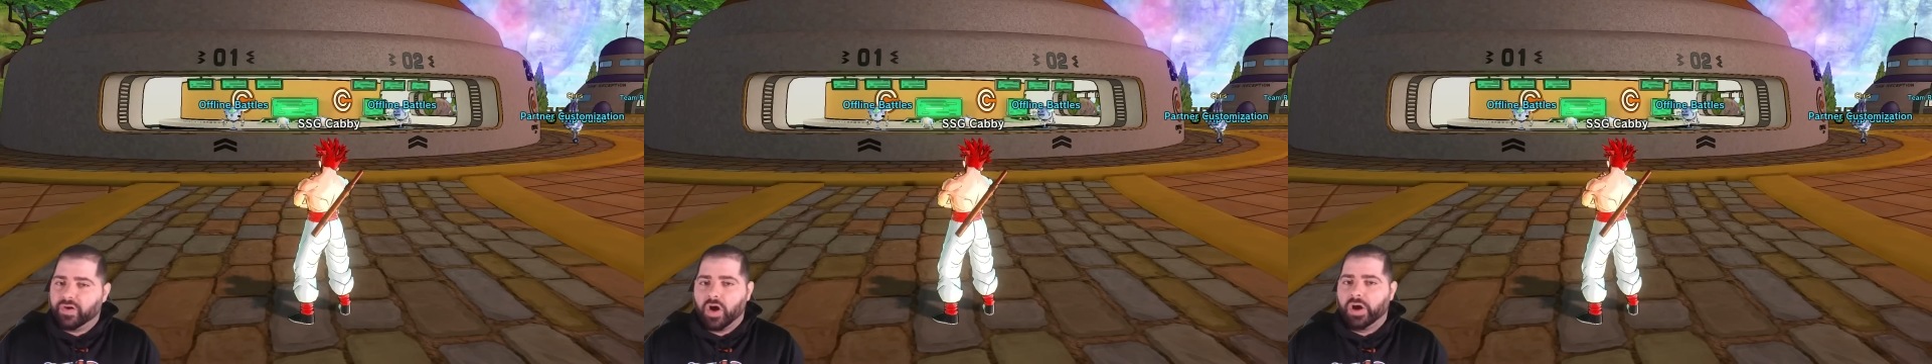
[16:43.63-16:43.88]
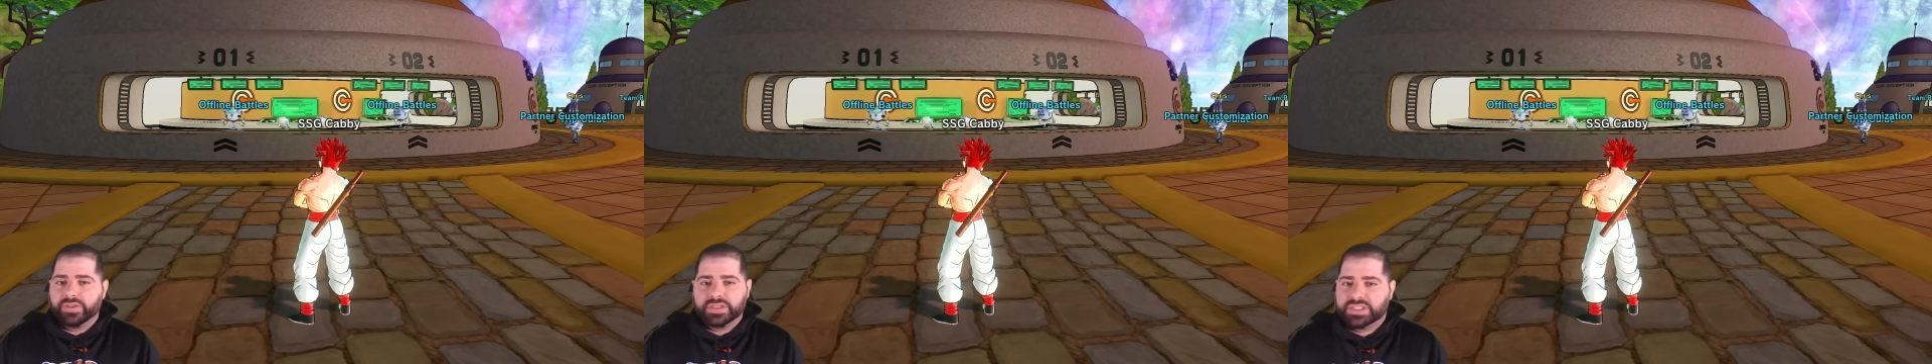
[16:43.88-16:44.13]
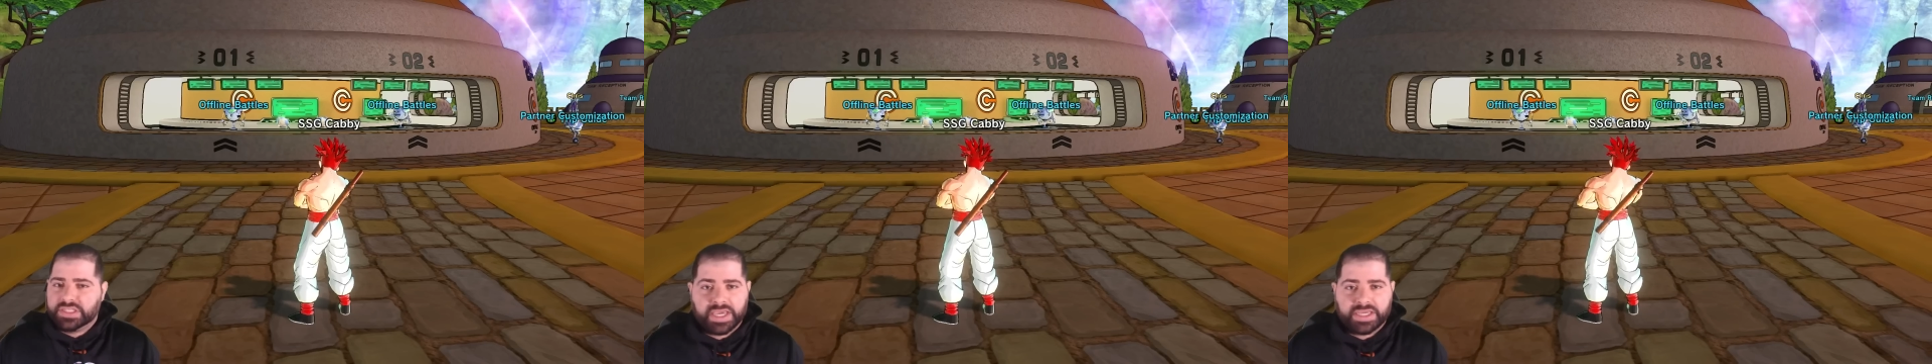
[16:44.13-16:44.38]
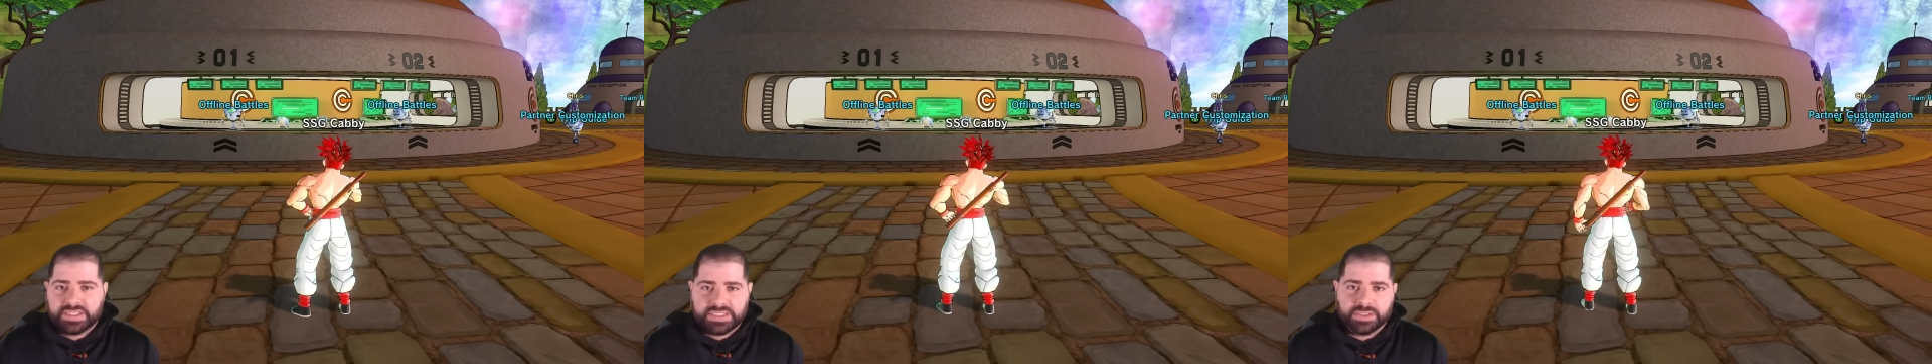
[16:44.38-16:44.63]
all the
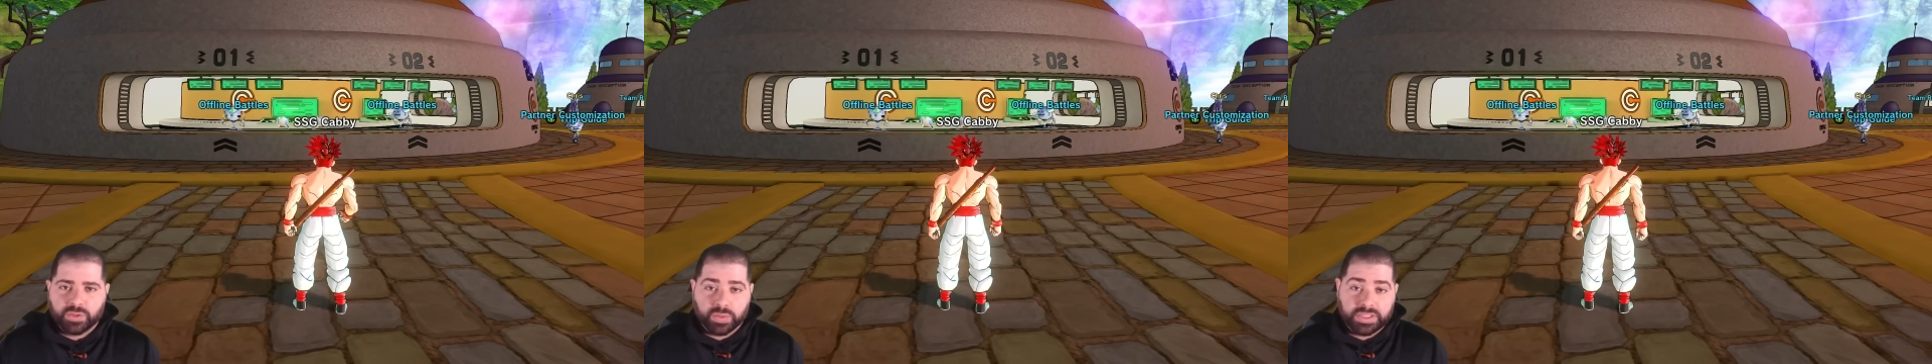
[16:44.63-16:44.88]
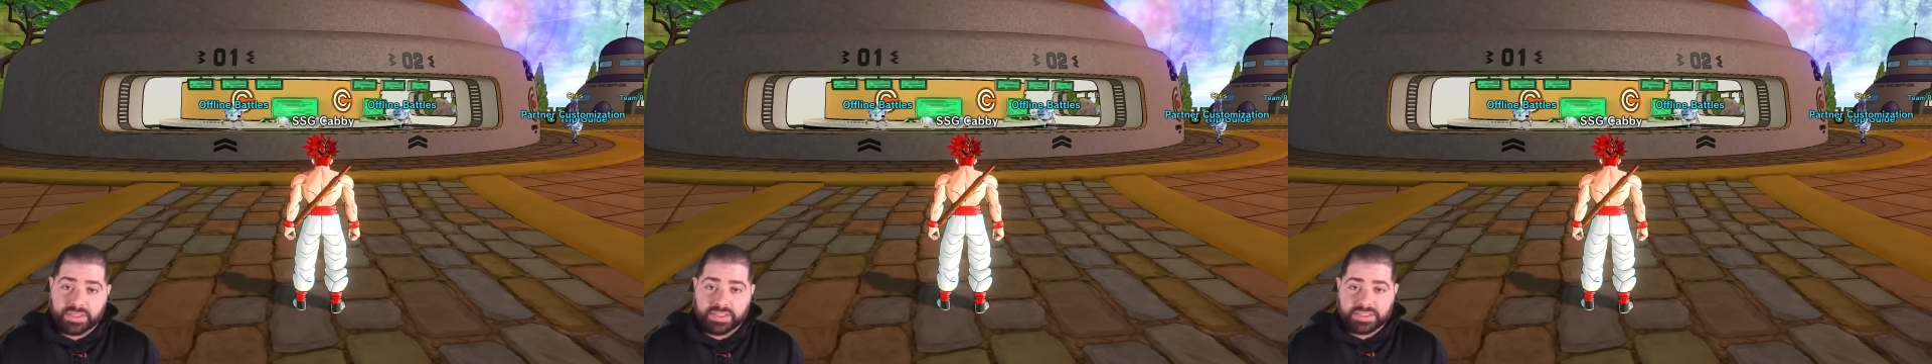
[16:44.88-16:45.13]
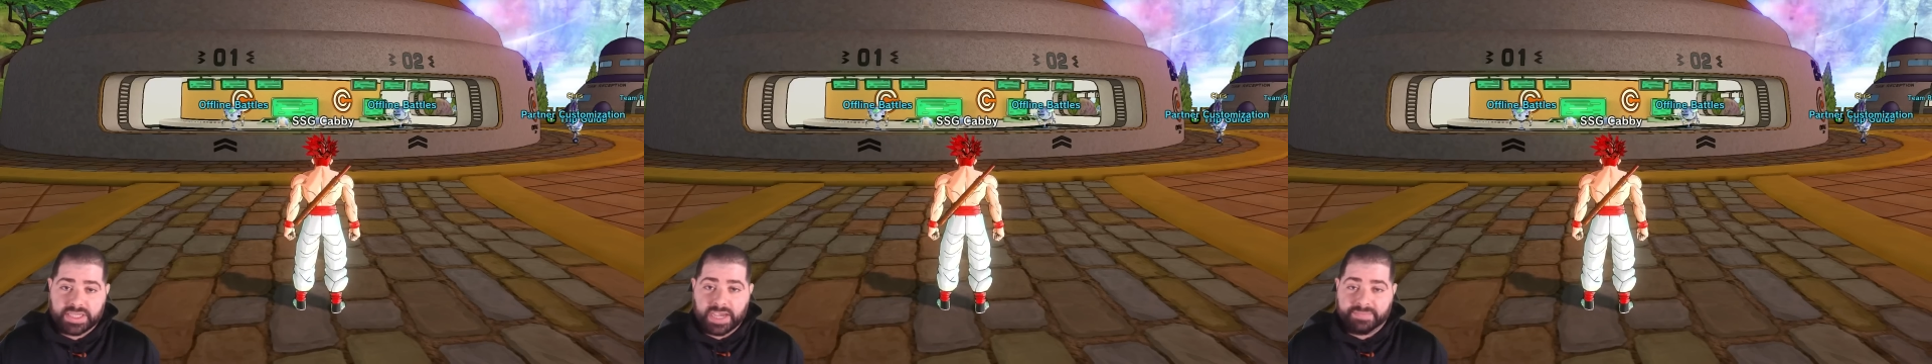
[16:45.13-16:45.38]
CACs within this game.